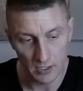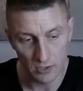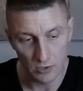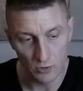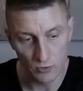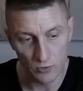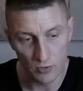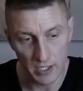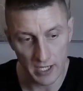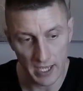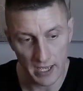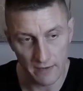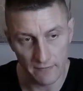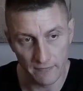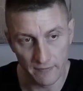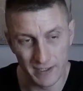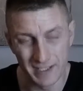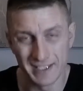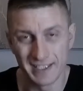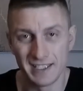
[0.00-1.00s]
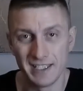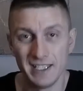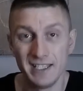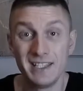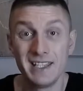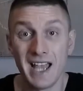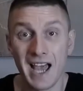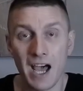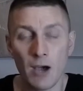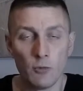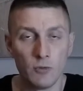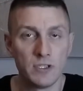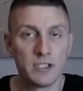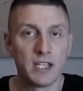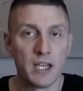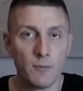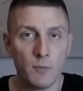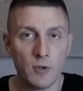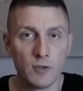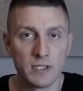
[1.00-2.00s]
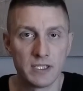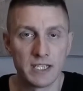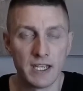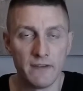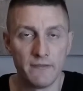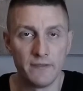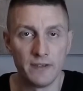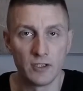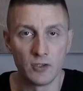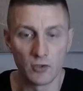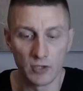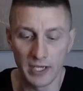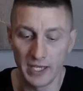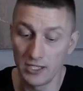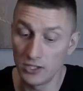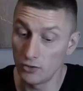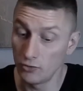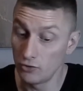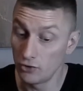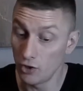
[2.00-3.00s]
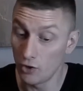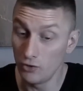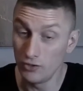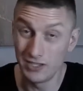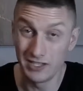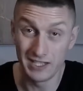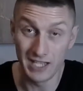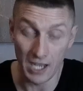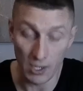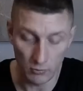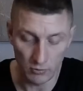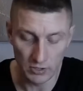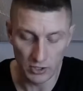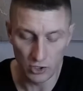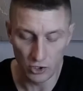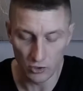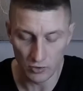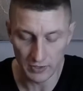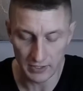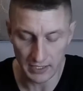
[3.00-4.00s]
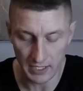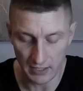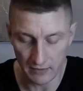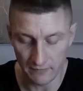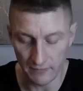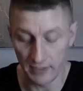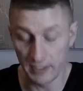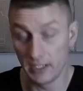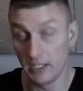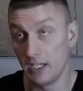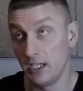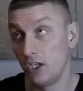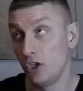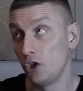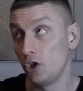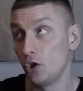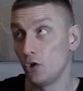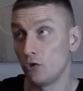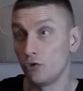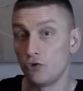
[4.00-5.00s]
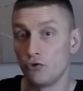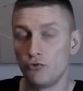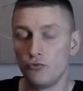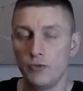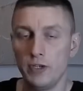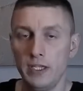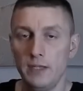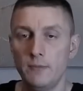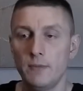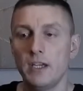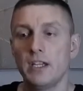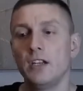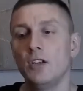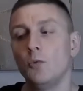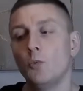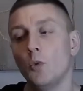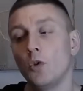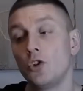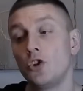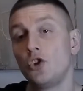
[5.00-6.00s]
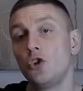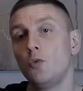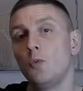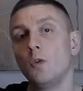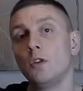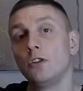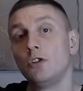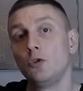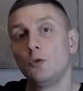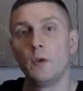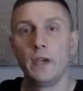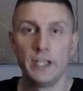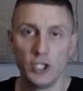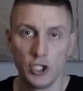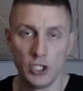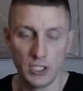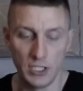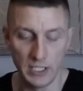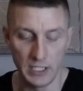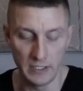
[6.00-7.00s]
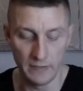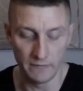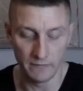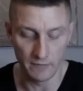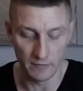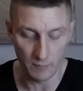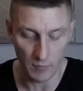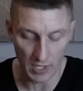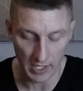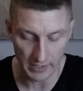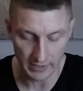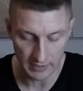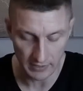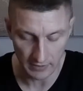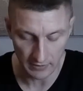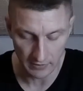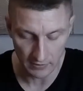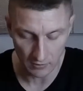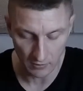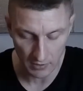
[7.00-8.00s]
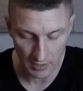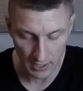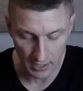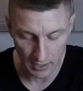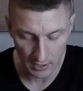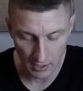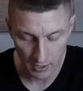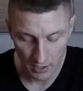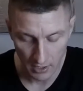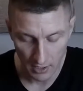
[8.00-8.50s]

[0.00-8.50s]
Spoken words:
to have doubts about something. Okay, so don't doubt in yourself and in your dream and what you want to achieve, Pisces. Okay,